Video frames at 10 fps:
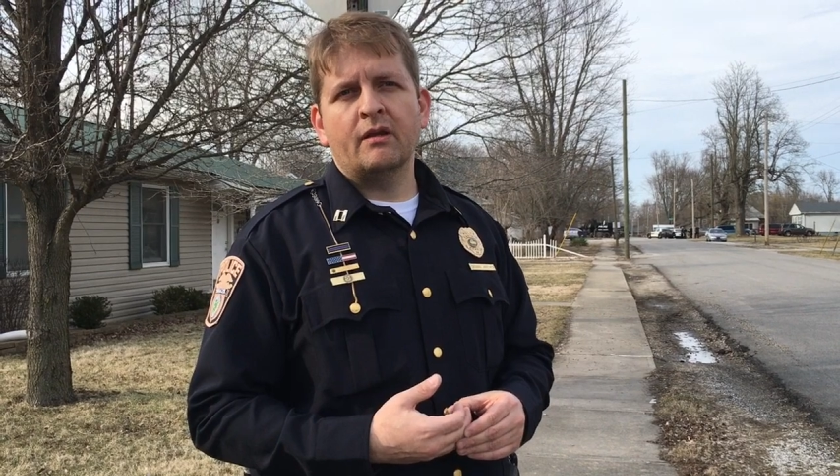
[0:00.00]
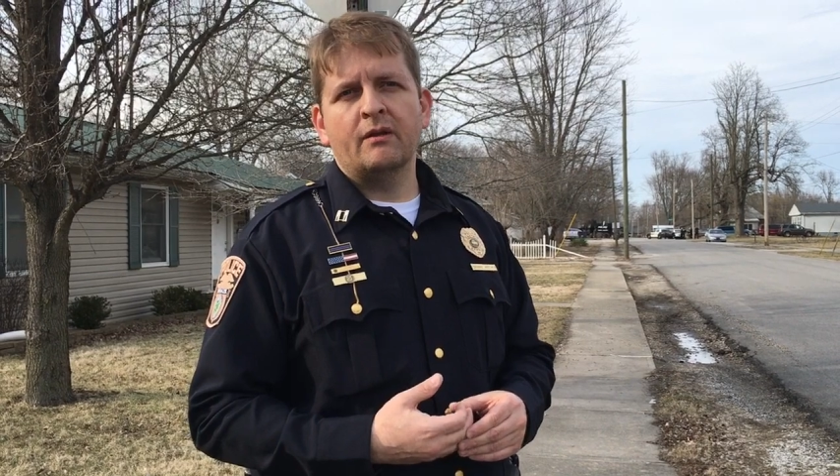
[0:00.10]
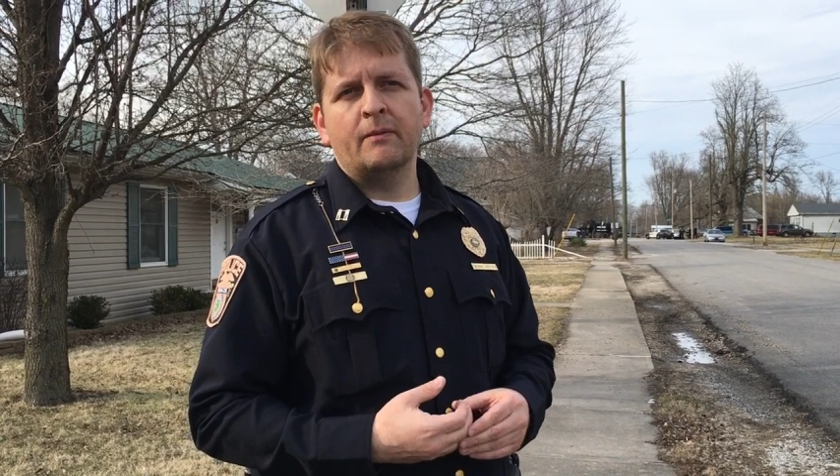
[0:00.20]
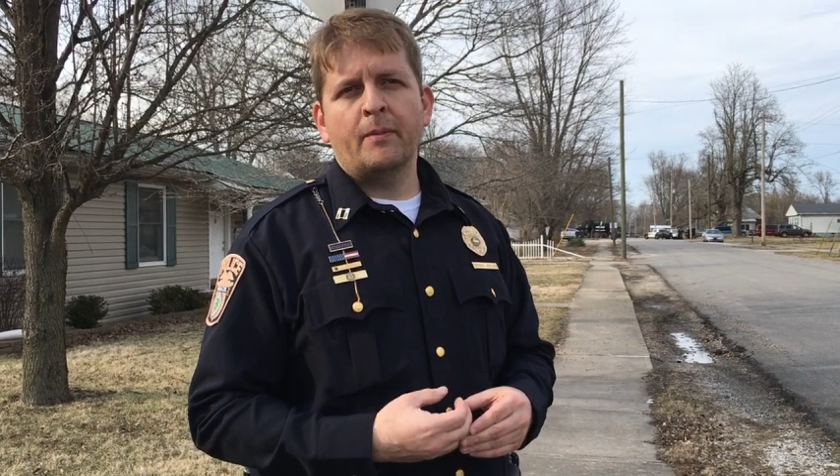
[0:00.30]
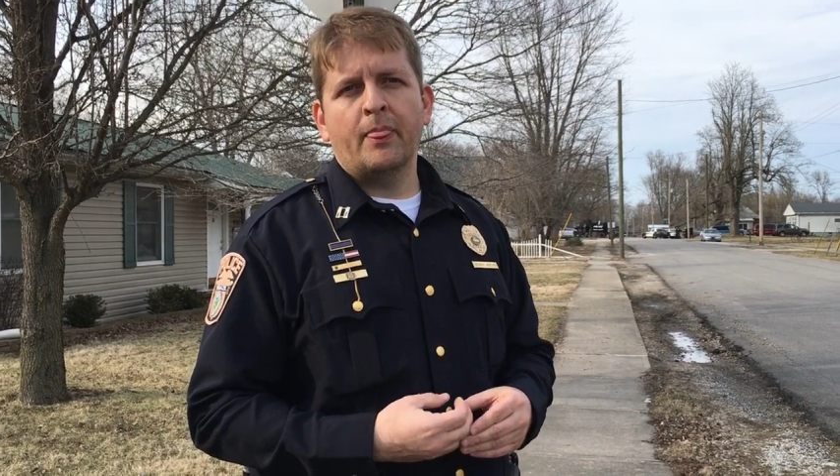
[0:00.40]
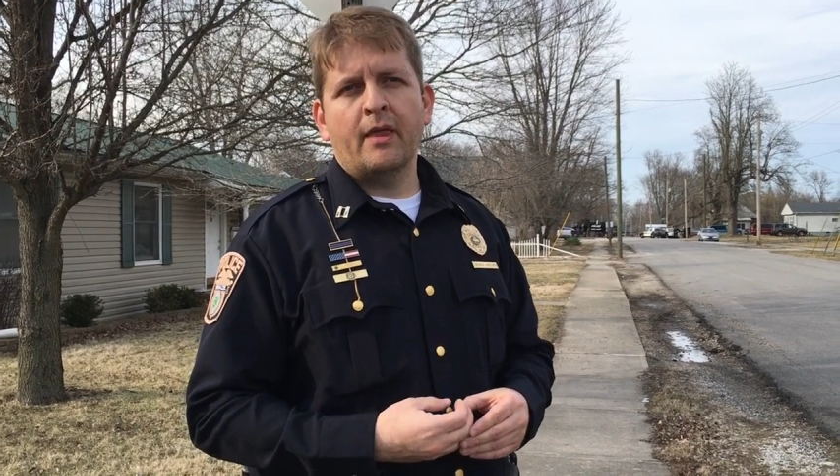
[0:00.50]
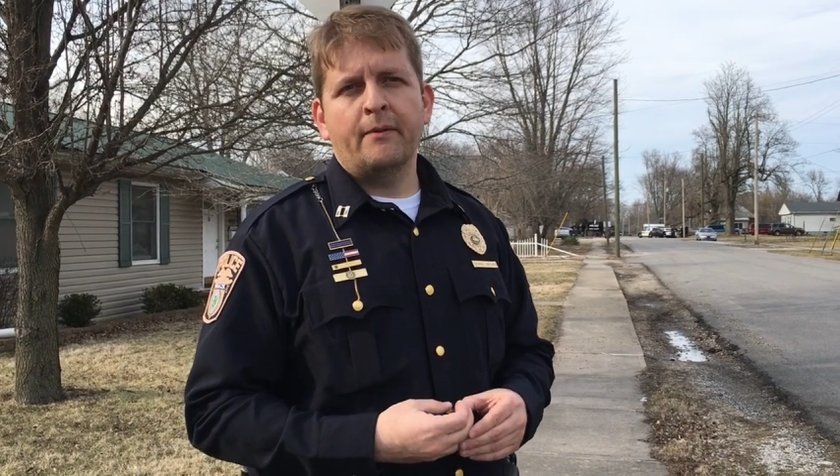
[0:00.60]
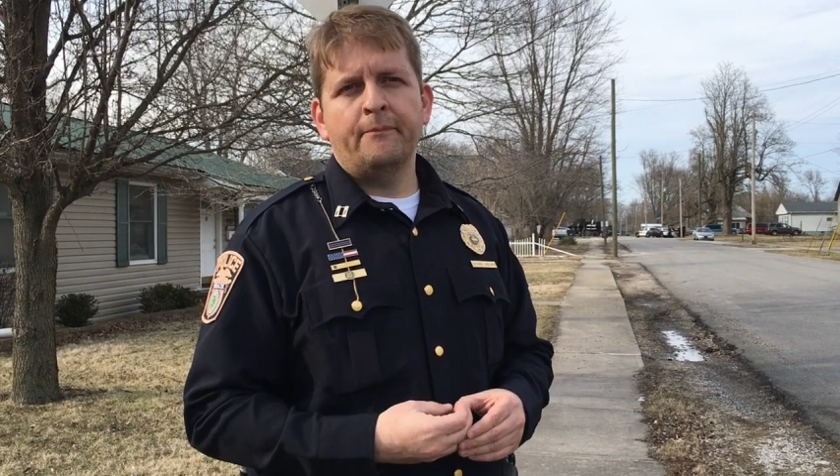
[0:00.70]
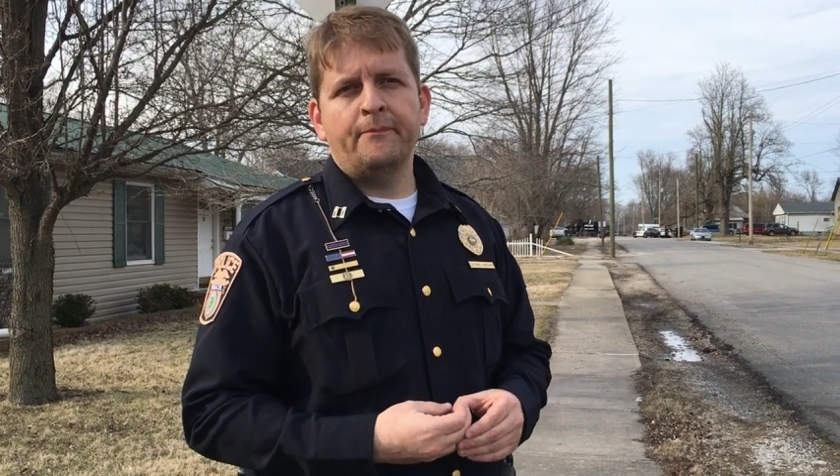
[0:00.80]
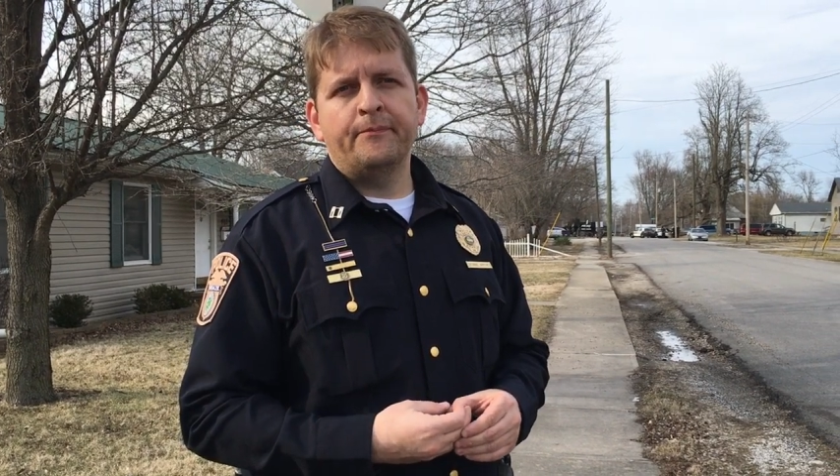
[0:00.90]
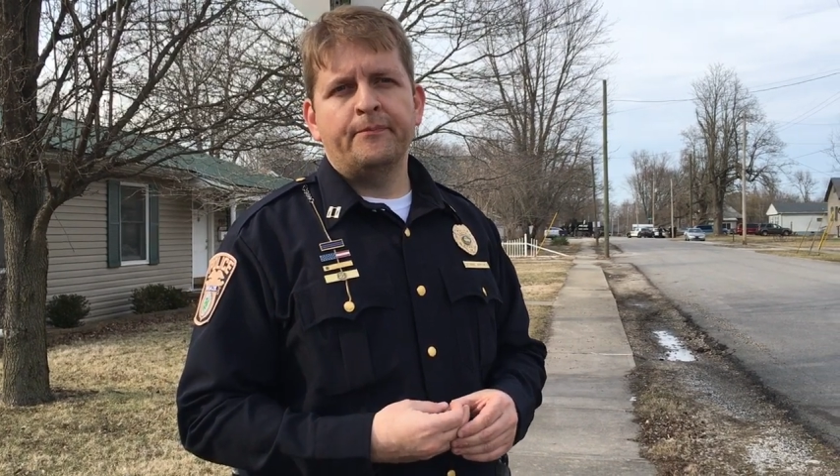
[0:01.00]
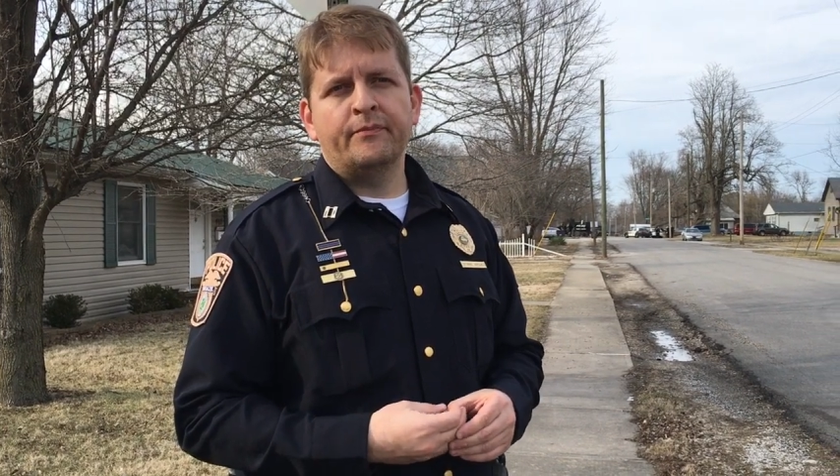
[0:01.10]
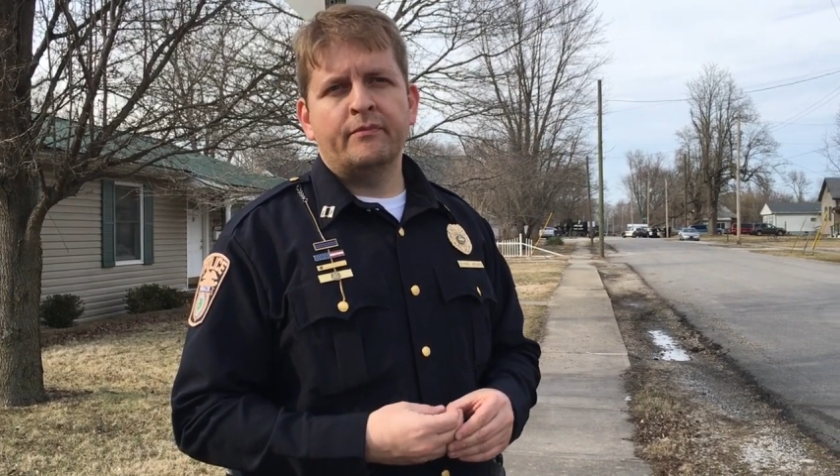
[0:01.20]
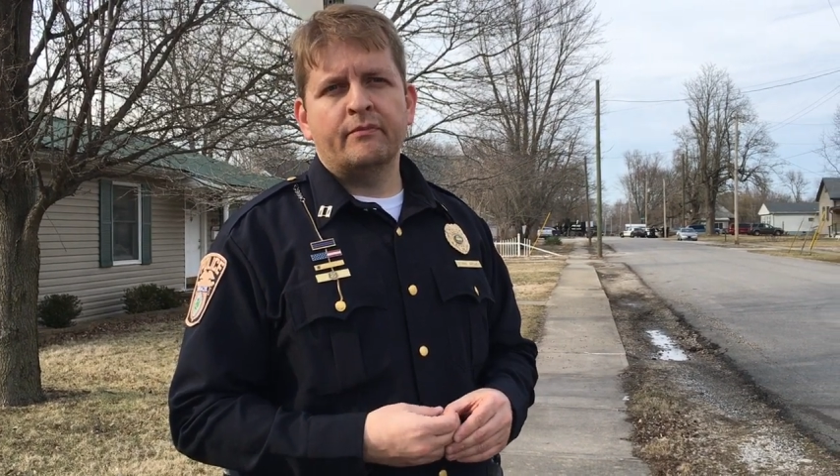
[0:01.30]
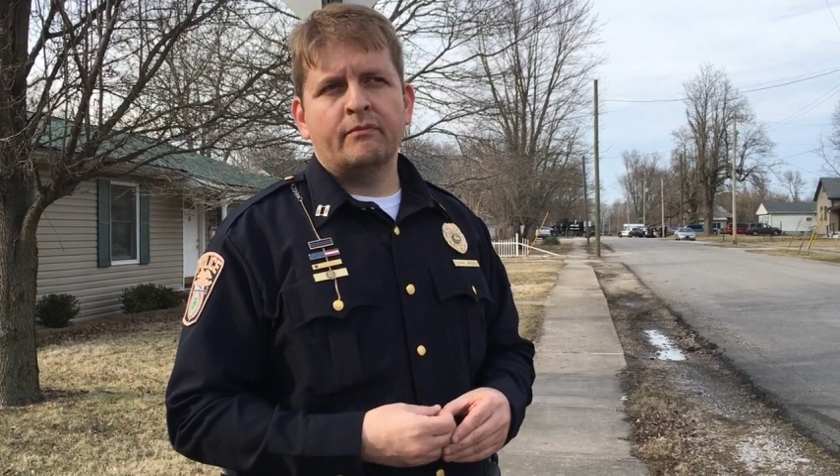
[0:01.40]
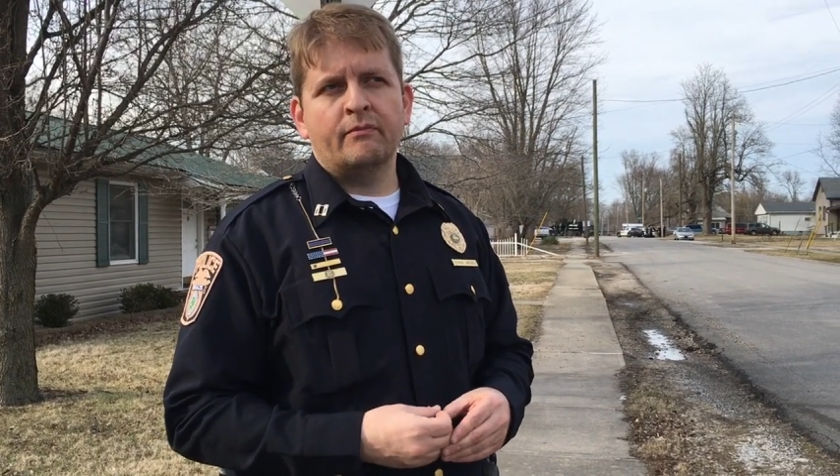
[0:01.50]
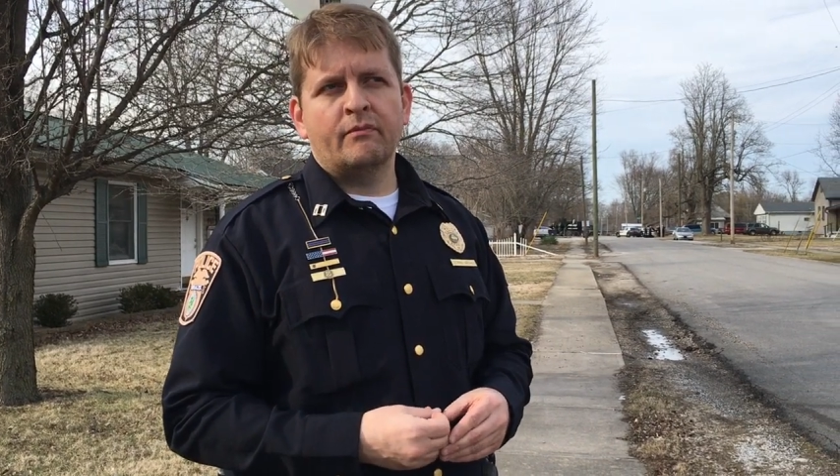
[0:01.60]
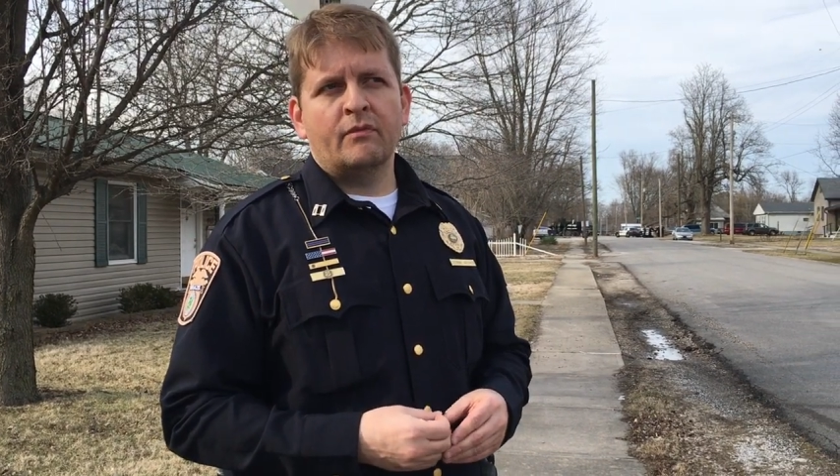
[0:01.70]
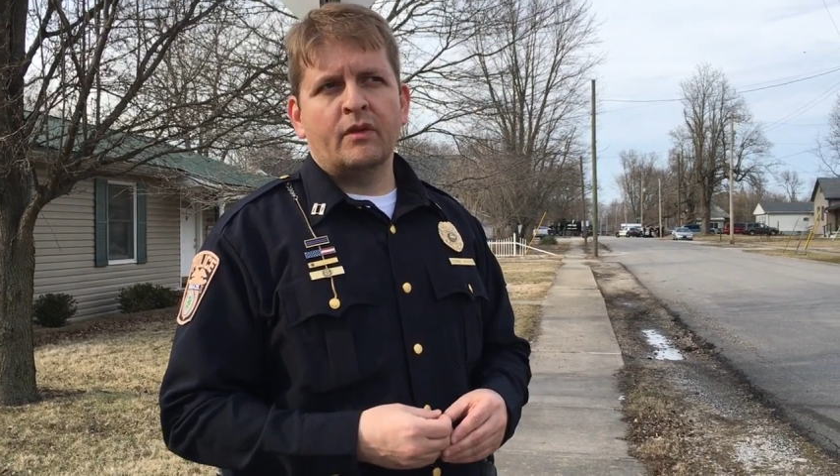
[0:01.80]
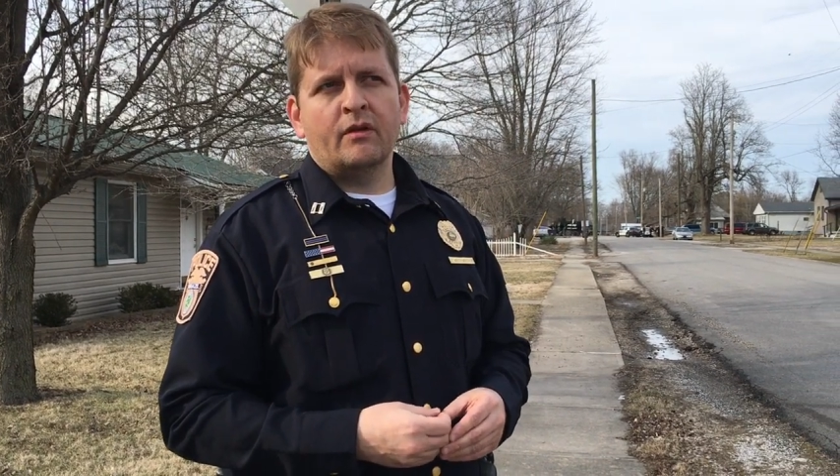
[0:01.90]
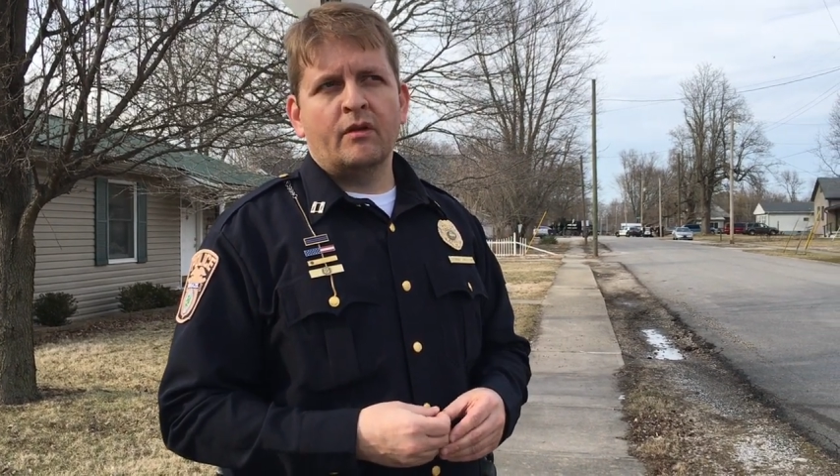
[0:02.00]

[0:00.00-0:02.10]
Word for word: they're not involved in this at all, correct?